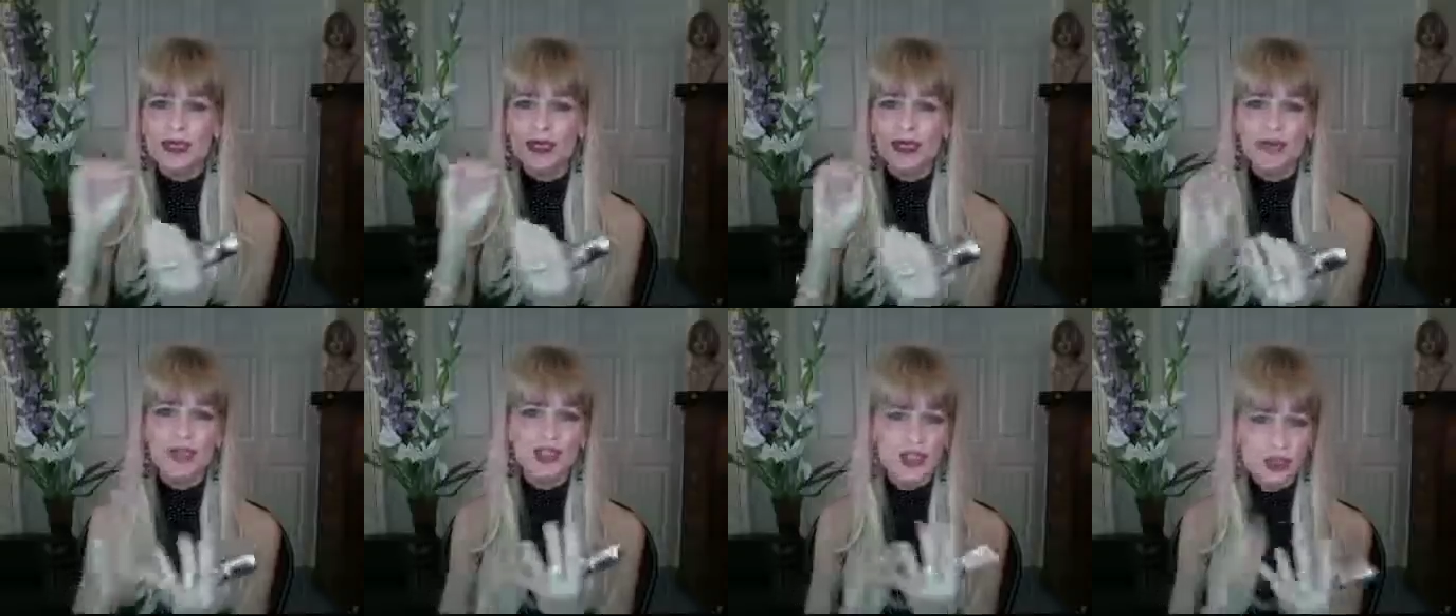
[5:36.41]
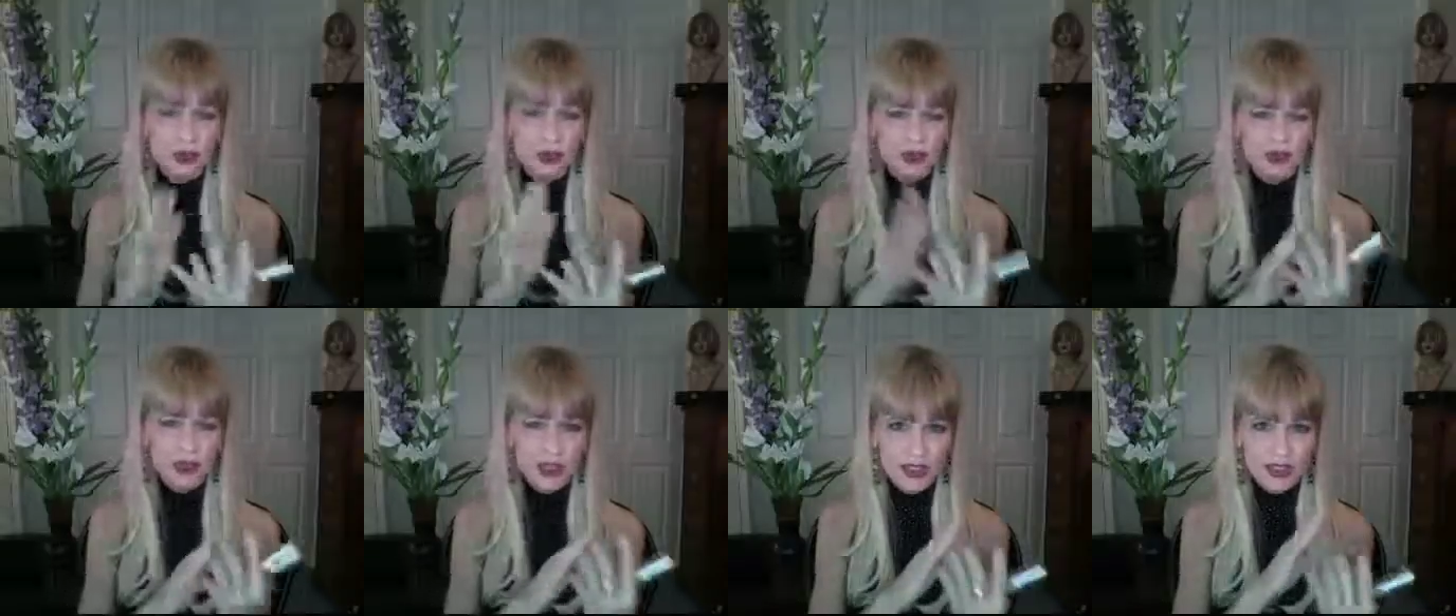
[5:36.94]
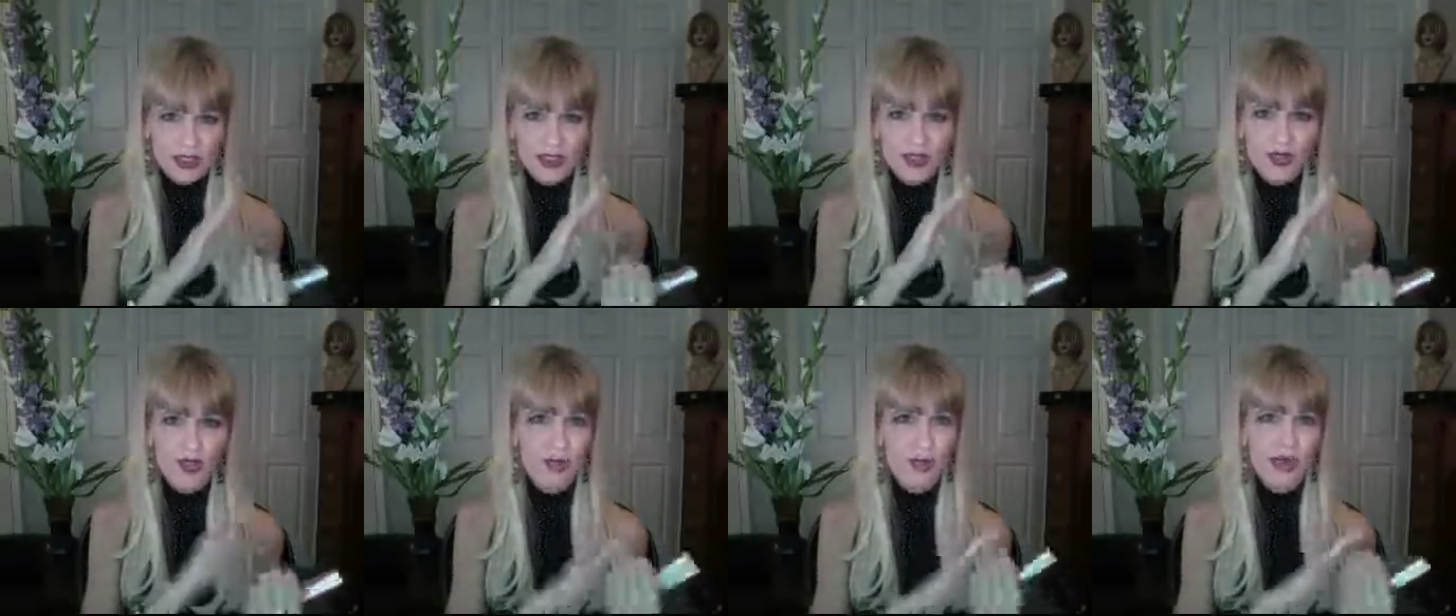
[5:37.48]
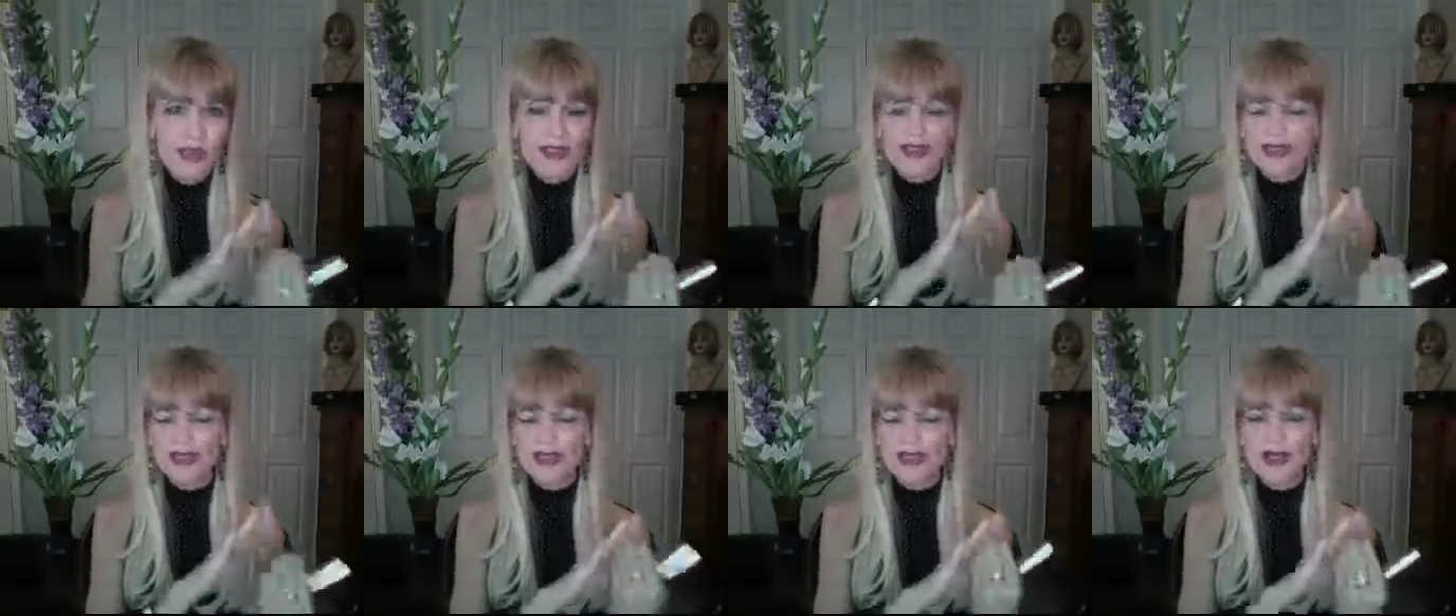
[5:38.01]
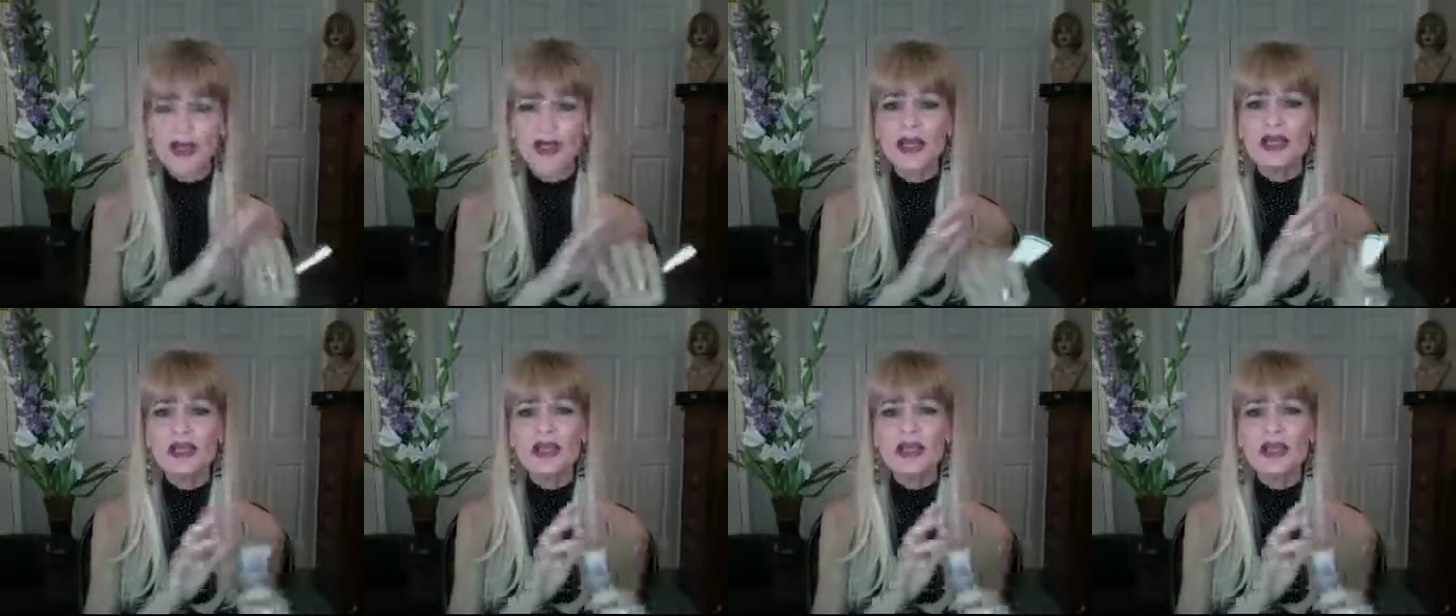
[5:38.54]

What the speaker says: of the shampoo and conditioner or mask, etc.